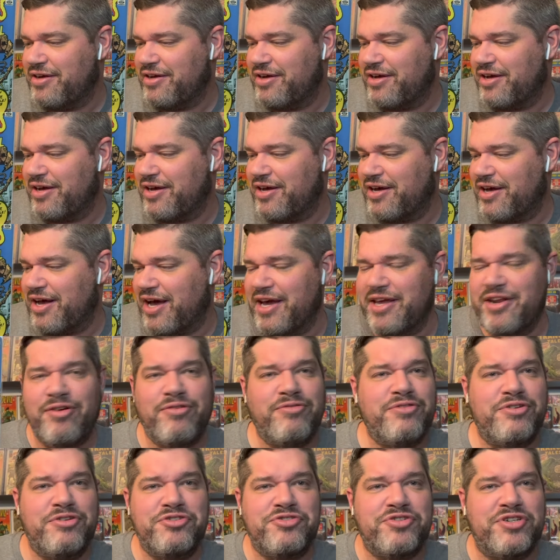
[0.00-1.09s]
I
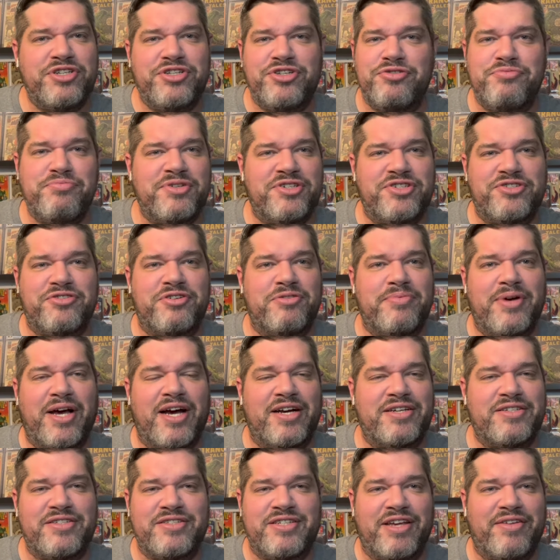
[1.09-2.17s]
don't usually do mystery
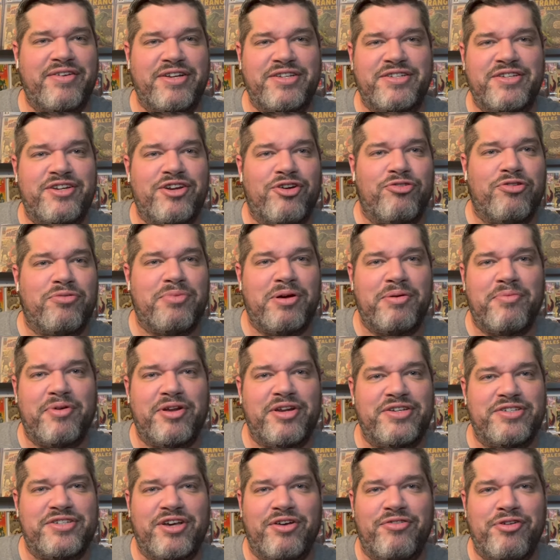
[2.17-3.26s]
boxes. I like to know where my
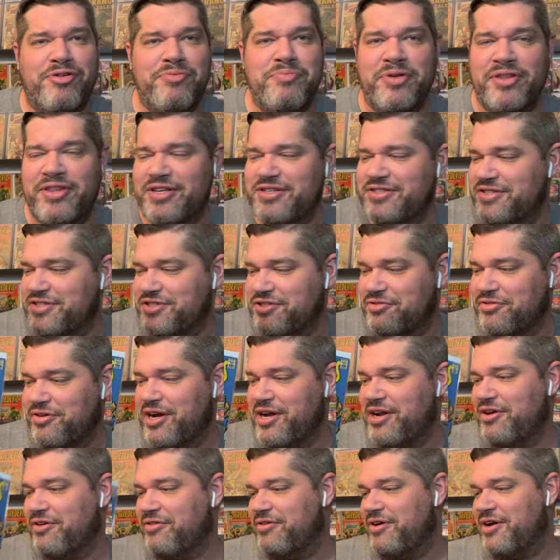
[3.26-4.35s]
money's going, but this is
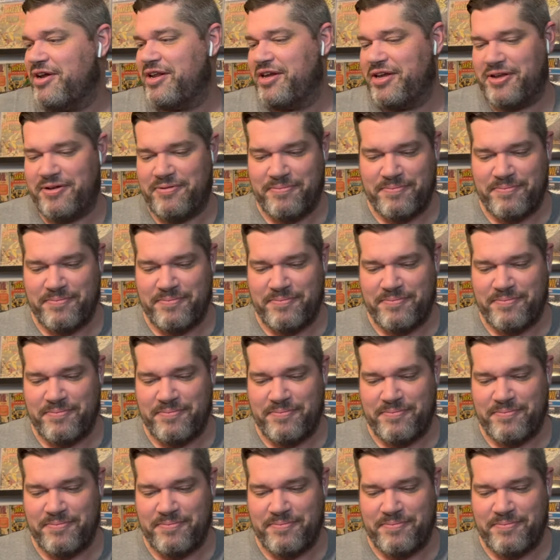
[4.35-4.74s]
great already.